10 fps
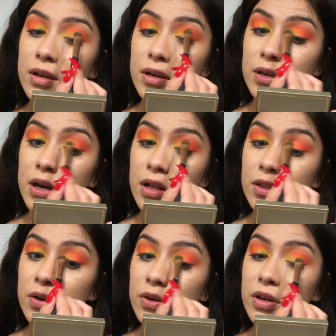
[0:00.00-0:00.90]
Y'all
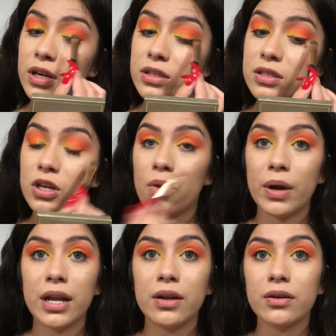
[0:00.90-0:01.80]
know you could go
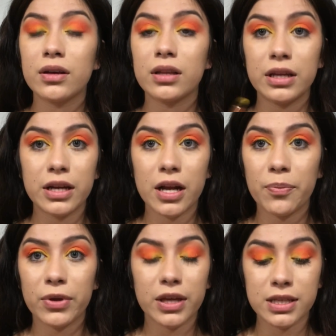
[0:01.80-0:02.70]
in and clean it
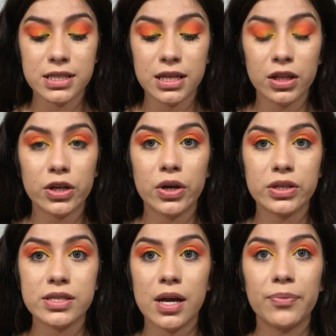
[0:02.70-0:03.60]
up with concealer or
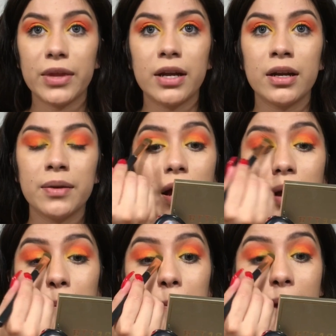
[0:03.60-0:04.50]
something. I
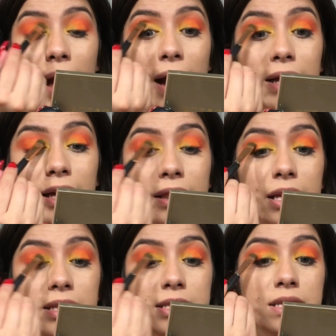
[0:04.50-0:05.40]
am packing
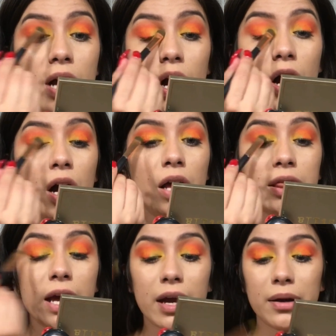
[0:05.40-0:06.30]
this on
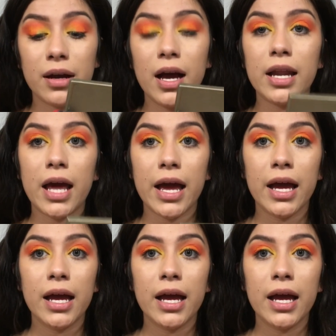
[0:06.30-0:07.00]
there, honey.